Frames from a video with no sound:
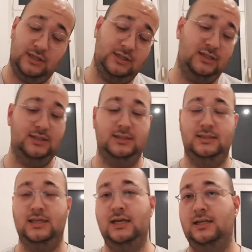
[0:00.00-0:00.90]
It is
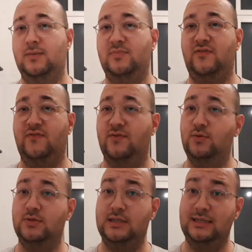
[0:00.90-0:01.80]
day number
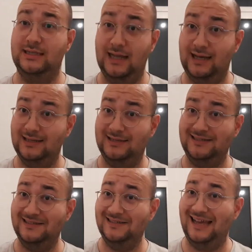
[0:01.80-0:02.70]

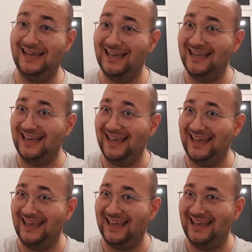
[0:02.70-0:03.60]
49.
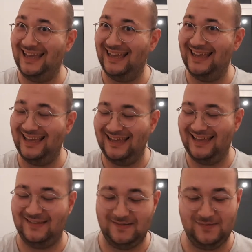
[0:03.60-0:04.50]

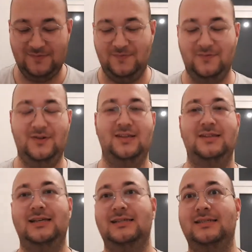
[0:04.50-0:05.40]
Eh.
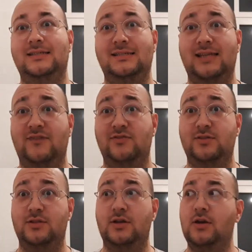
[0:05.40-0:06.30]
Right, that is
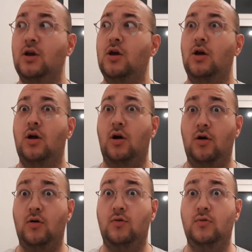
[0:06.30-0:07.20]
seven
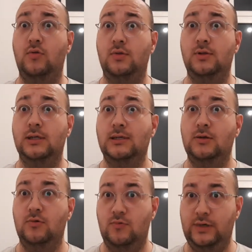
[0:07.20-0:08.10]
whole
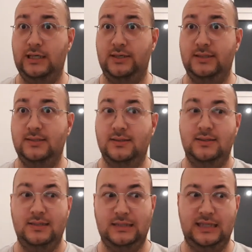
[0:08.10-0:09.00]
weeks.
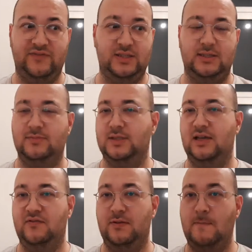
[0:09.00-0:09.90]
Seven times
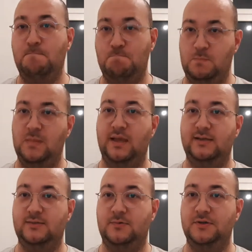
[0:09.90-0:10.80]
seven.
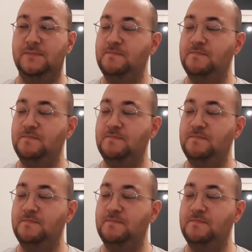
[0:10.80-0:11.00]
Nice one.